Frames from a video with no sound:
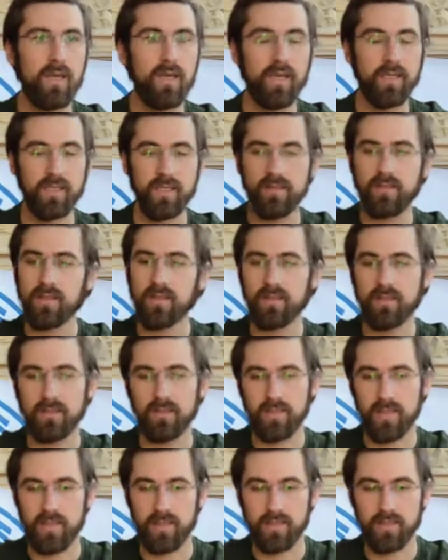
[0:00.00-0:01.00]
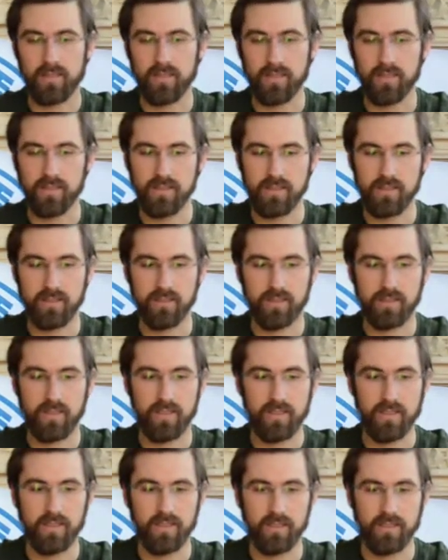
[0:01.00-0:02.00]
And I think that that
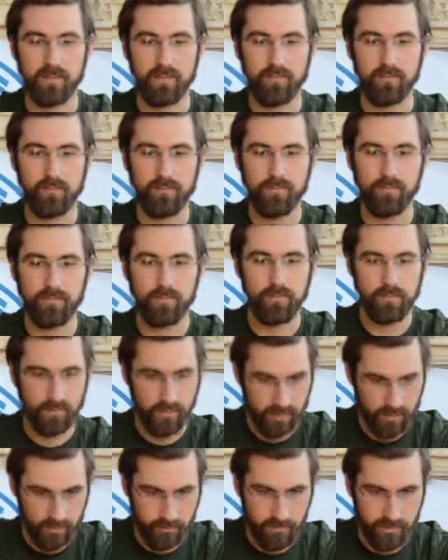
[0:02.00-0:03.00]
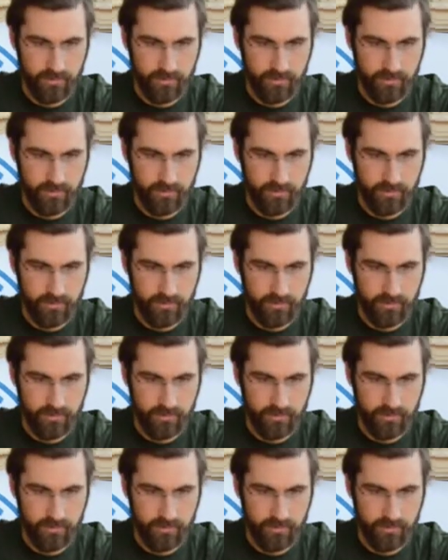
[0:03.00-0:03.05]
is a